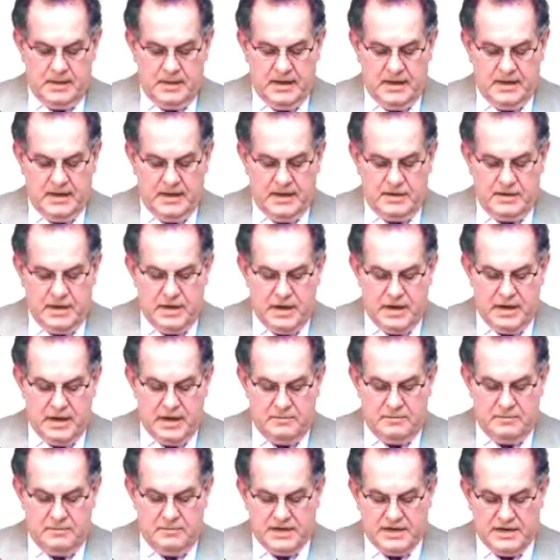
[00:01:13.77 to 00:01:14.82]
Gather
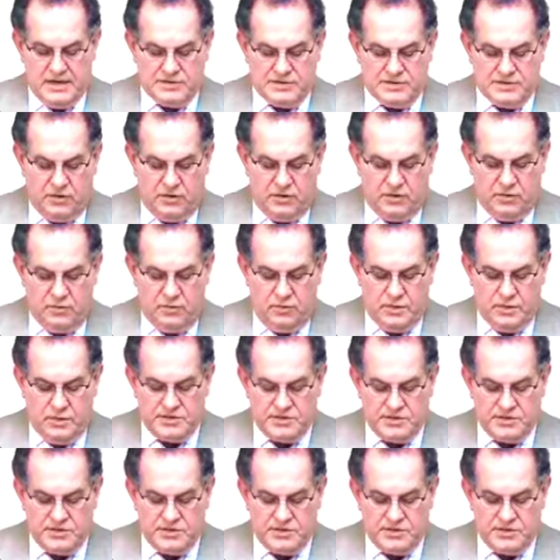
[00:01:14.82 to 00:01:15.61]
not my soul with